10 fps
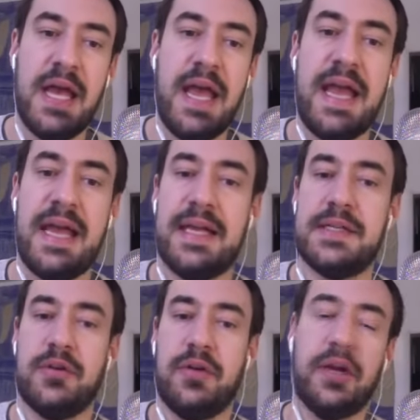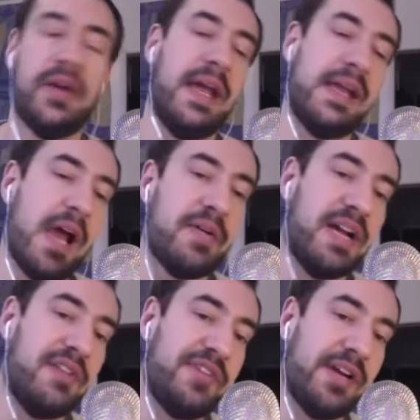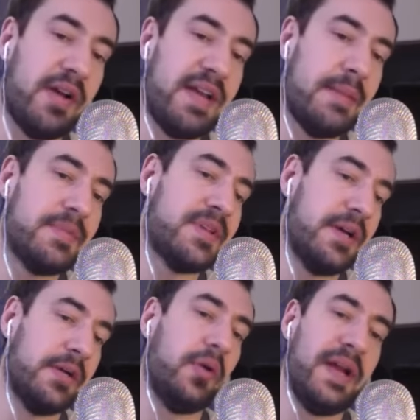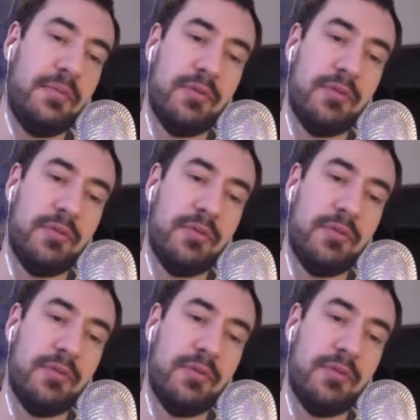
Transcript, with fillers: And you're like, okay, now we got to figure out Amazon. Great.